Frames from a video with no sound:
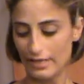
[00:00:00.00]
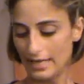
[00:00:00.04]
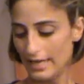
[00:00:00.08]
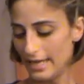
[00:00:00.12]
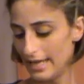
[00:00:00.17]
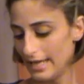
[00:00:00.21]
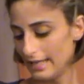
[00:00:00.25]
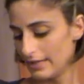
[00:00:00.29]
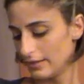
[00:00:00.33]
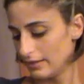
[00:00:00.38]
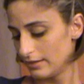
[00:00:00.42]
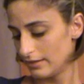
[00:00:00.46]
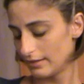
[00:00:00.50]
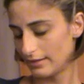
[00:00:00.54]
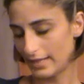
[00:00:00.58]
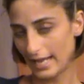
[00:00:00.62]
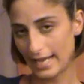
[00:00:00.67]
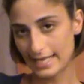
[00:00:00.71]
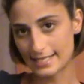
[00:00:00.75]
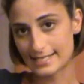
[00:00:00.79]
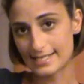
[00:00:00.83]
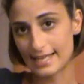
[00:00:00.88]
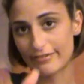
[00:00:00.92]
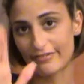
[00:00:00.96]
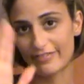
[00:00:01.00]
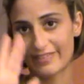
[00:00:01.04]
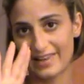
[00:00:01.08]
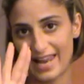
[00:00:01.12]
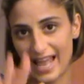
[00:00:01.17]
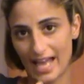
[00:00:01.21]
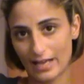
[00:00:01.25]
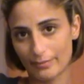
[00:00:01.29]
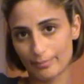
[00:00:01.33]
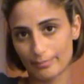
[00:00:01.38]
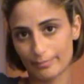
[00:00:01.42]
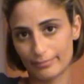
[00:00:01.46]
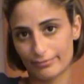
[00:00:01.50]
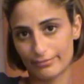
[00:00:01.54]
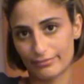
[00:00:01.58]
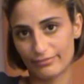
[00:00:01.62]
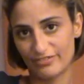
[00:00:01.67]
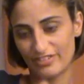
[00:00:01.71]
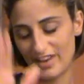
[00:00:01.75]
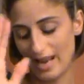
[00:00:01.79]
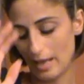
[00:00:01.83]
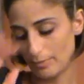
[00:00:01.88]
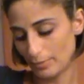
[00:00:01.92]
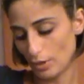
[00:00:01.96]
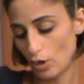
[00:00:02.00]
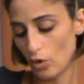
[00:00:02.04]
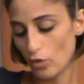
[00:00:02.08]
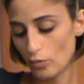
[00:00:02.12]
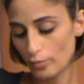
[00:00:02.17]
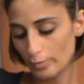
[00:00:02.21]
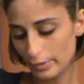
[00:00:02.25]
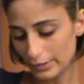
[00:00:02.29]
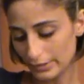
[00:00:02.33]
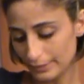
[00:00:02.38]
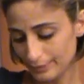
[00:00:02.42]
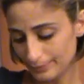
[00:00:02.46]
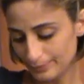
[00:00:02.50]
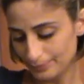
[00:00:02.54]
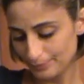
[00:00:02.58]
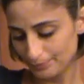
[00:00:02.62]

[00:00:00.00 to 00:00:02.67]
and has a flap open.